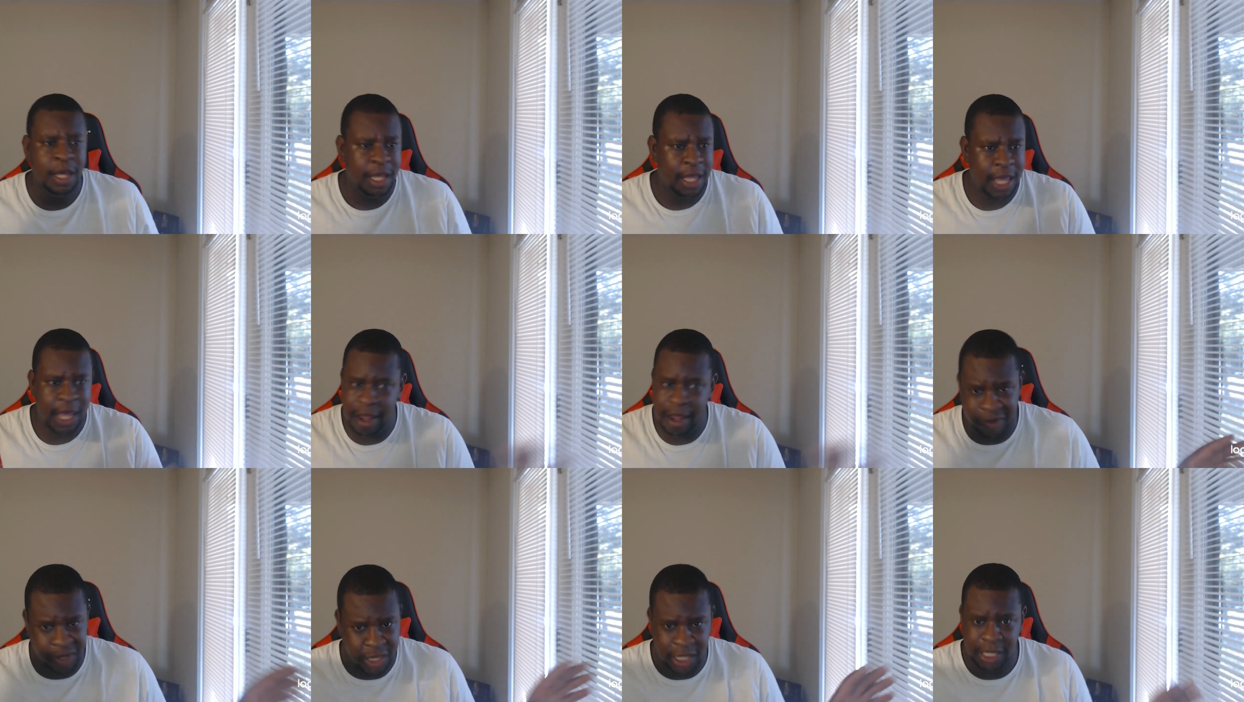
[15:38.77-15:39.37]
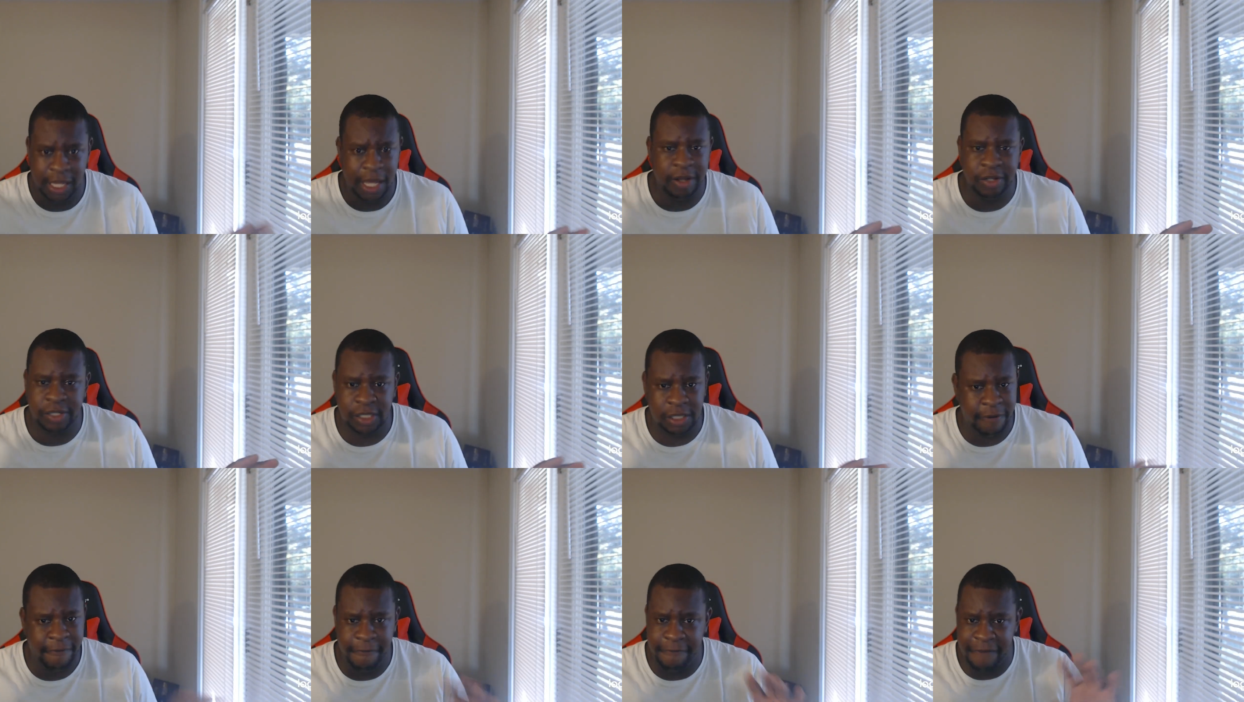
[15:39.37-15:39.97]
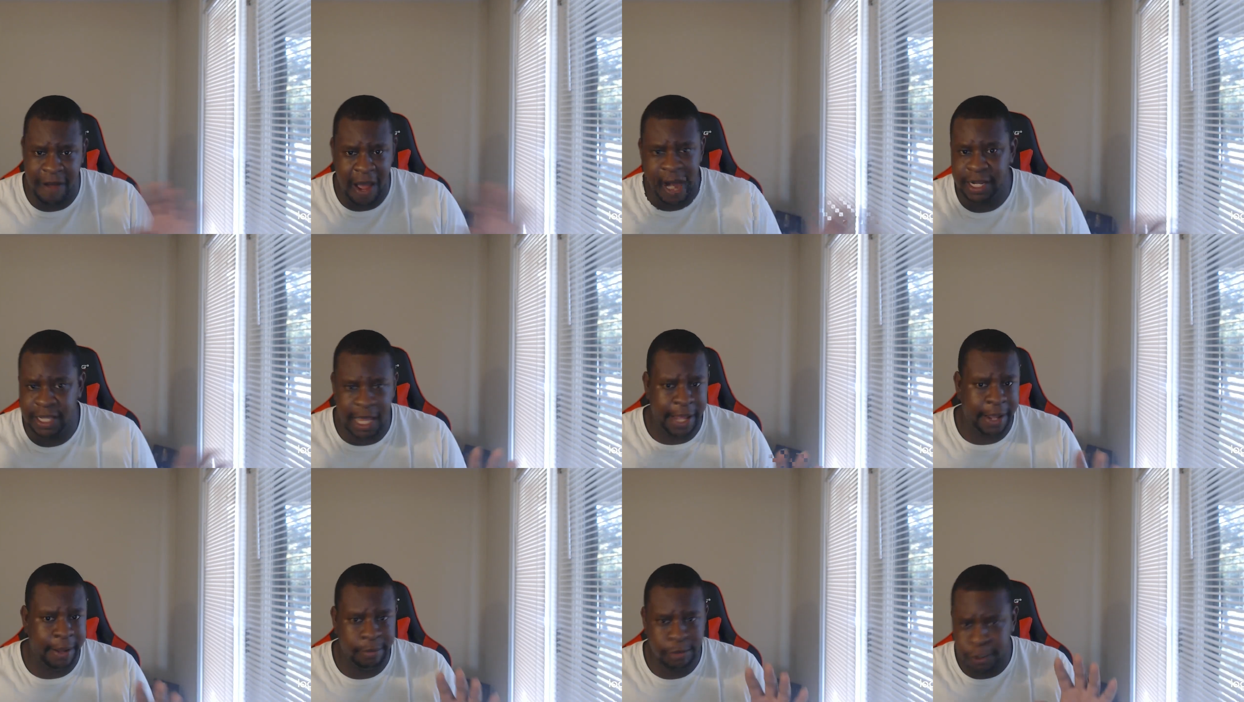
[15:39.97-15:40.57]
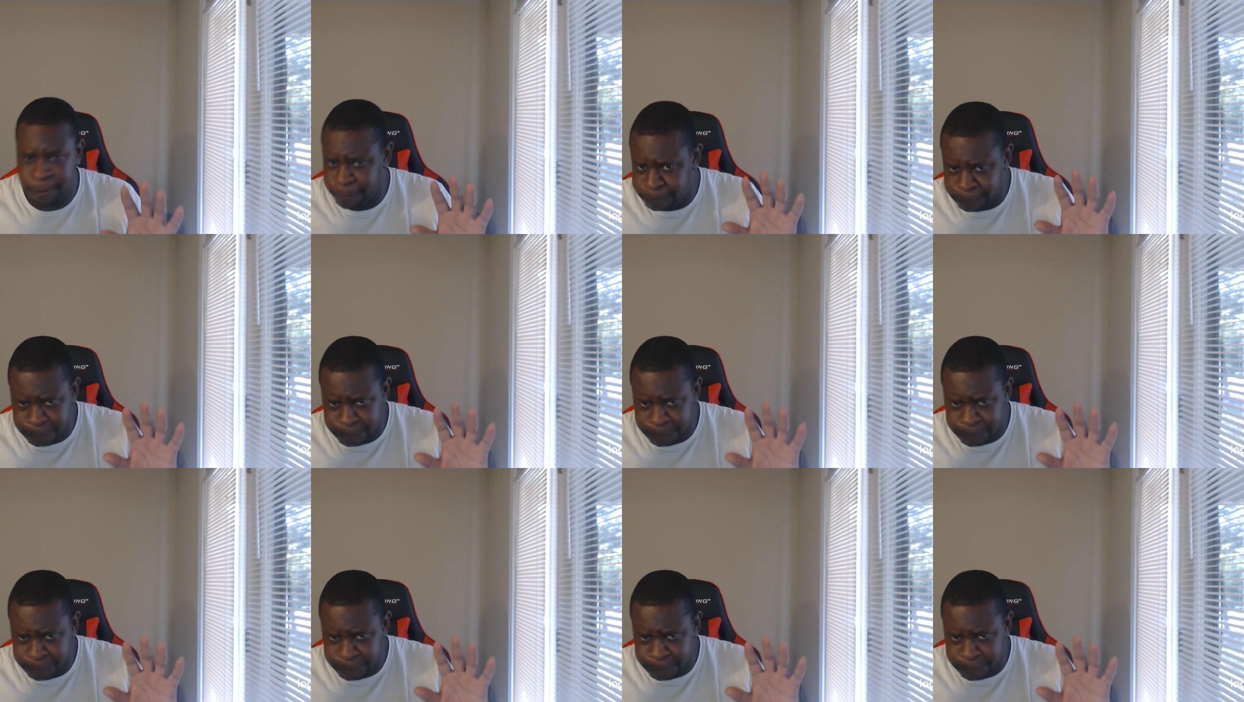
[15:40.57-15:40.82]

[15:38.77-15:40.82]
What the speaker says: Everything else, fighting games,